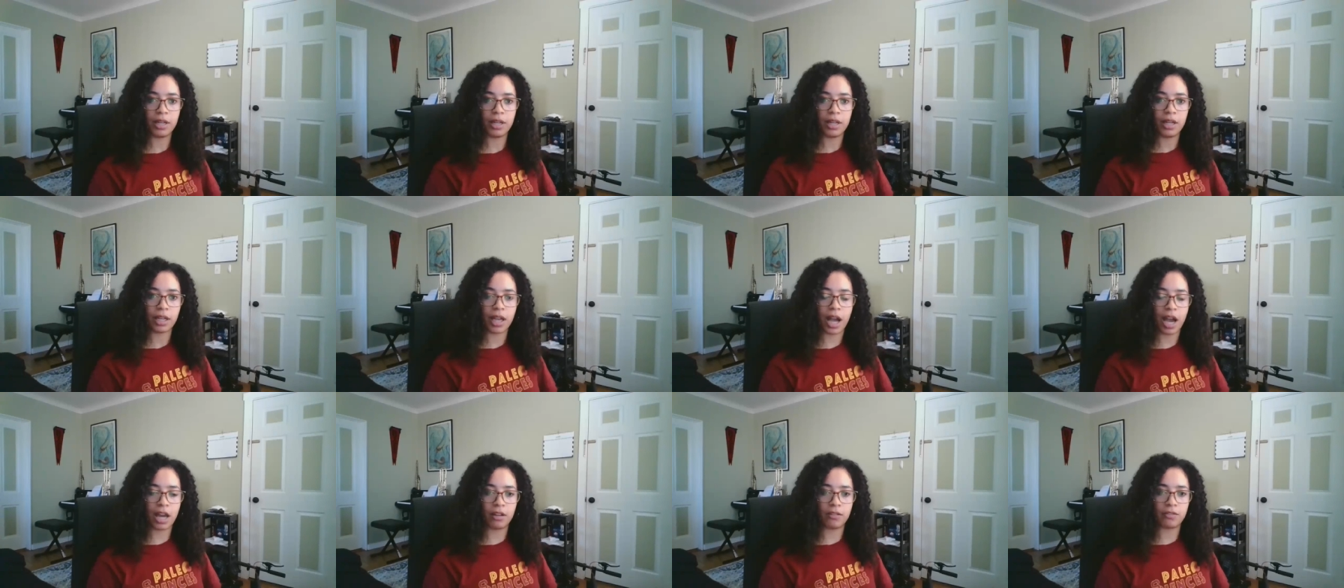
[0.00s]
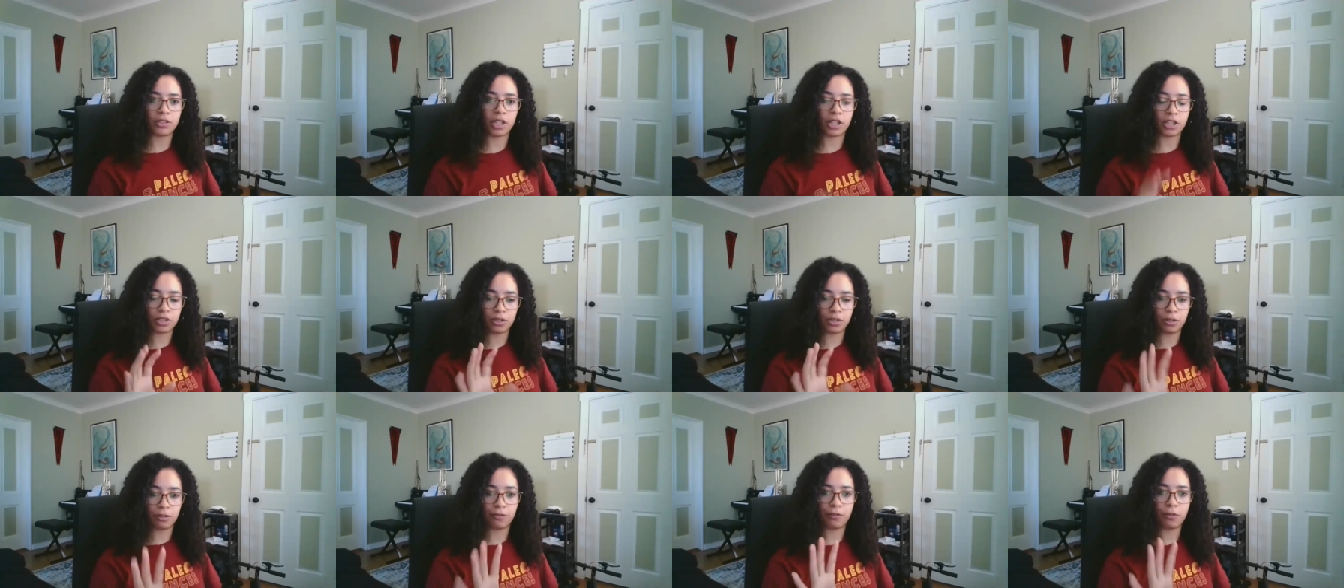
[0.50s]
kind of
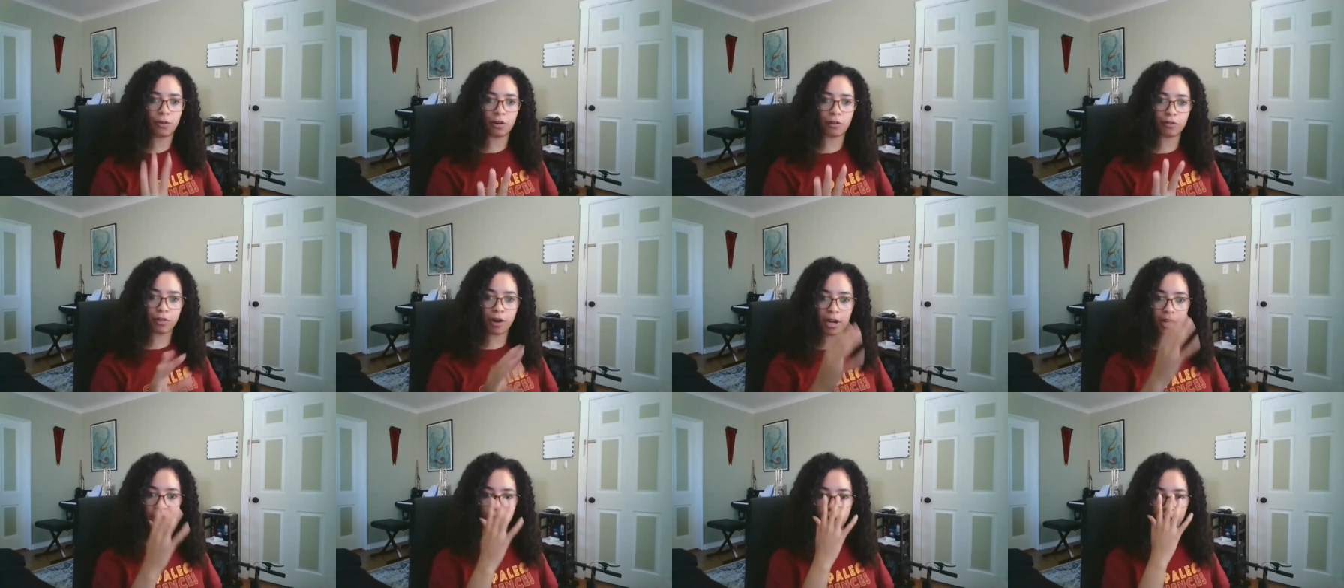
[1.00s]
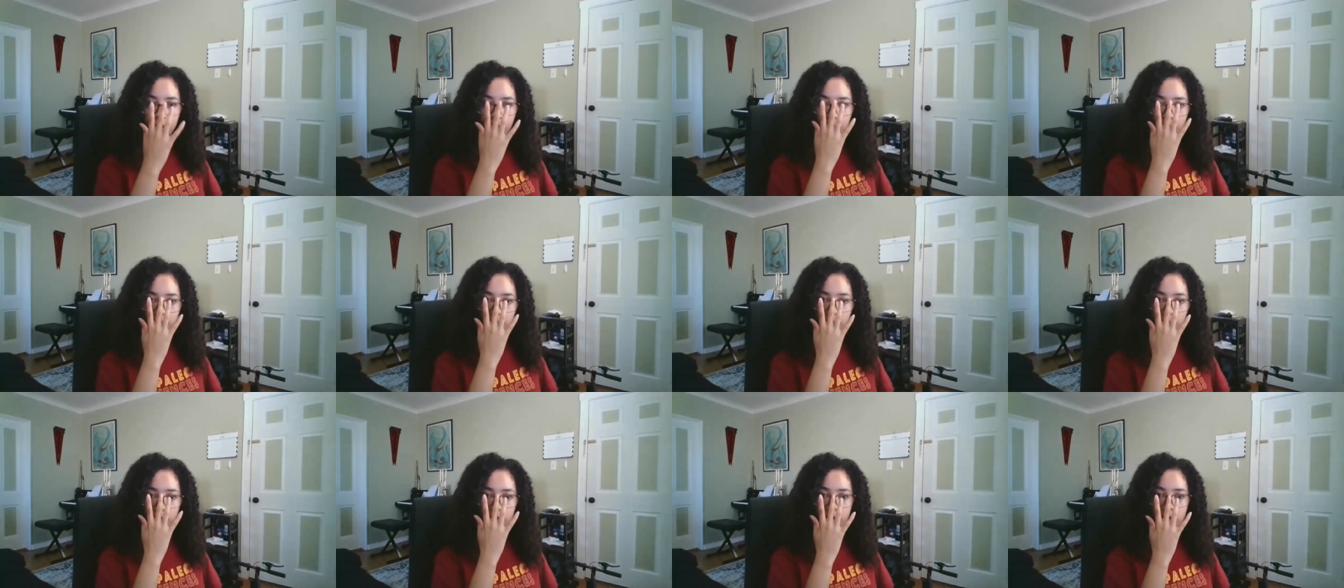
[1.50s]
such the forefront of
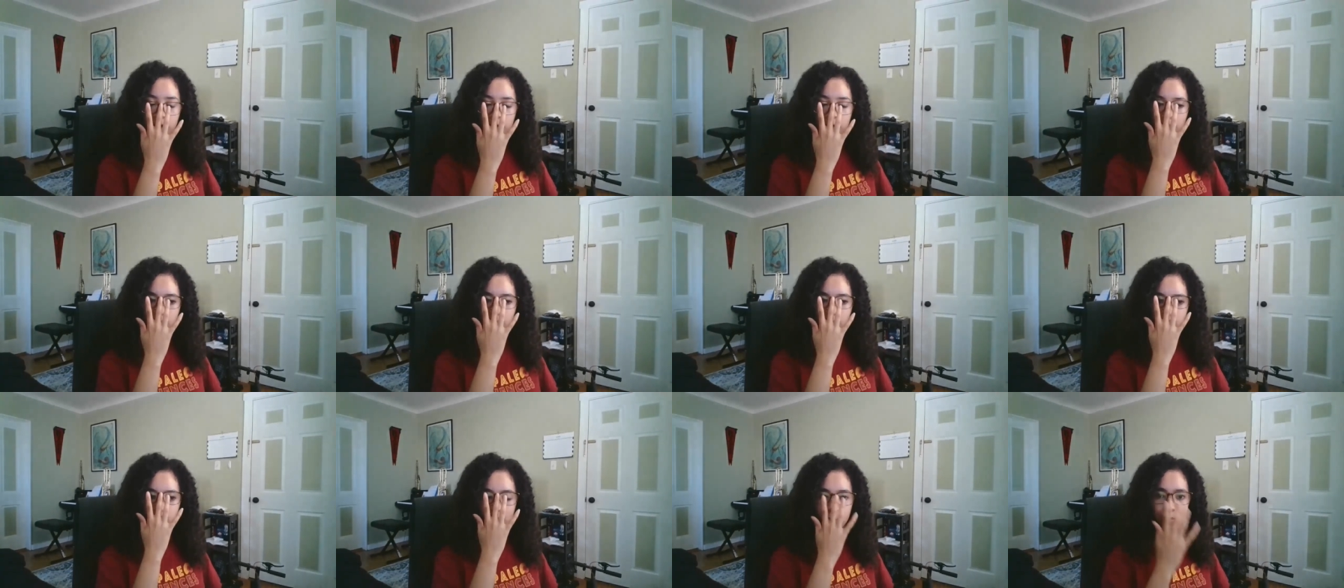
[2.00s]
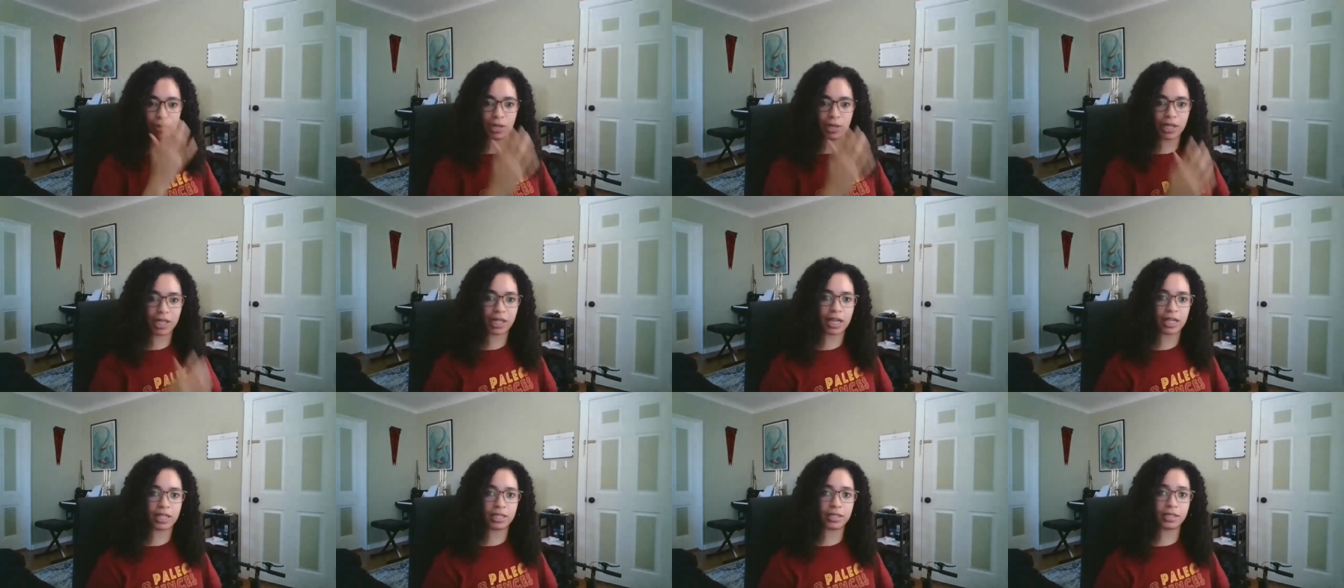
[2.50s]
my research is
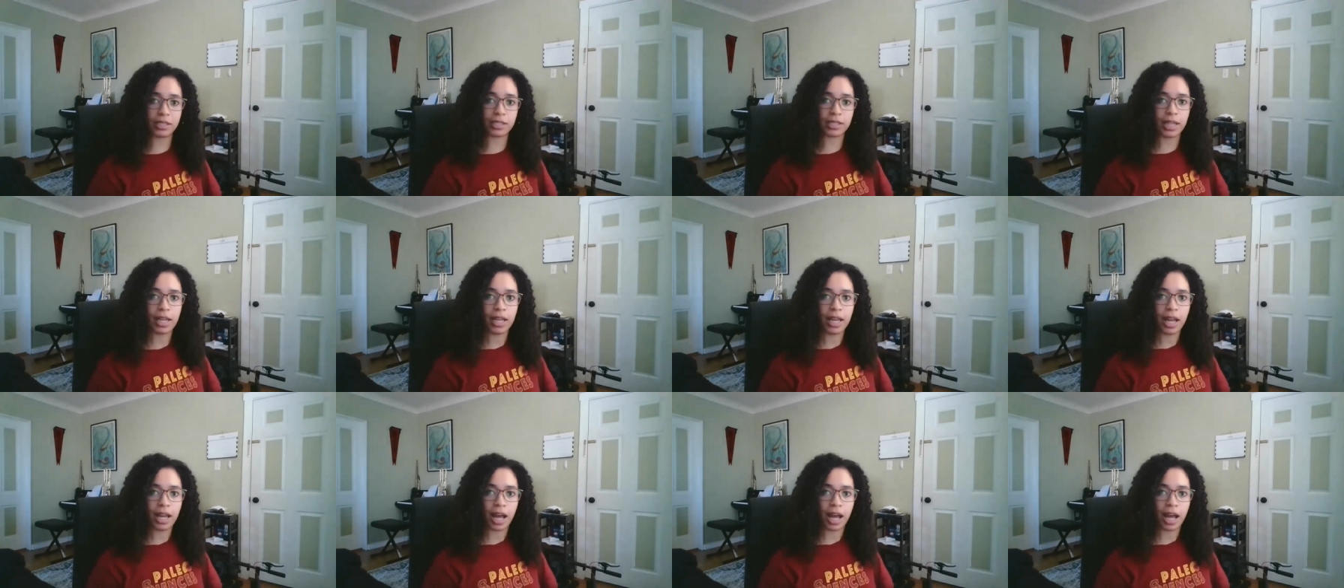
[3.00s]
because